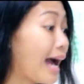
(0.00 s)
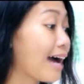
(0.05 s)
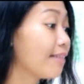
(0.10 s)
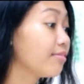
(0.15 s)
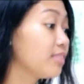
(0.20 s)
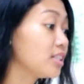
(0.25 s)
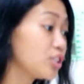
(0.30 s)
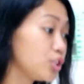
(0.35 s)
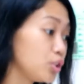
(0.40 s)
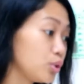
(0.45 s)

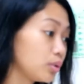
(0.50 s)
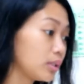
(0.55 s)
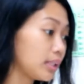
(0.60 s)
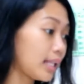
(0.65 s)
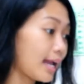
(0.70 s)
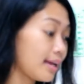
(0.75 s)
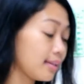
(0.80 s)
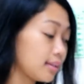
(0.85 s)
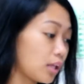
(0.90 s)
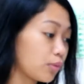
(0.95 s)
We have this
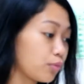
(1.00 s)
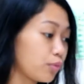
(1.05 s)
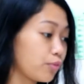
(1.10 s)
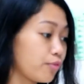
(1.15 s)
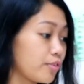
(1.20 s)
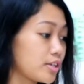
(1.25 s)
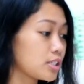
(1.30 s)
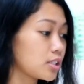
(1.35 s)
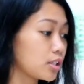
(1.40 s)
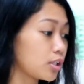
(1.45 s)
new
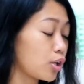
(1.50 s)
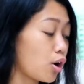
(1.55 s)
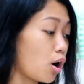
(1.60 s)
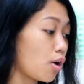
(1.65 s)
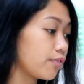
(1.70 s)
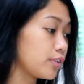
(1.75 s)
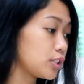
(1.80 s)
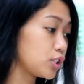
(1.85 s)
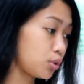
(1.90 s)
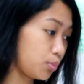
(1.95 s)
client that would
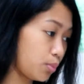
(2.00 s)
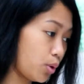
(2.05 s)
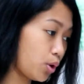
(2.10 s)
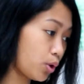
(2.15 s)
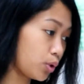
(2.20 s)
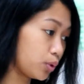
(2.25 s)
visit our office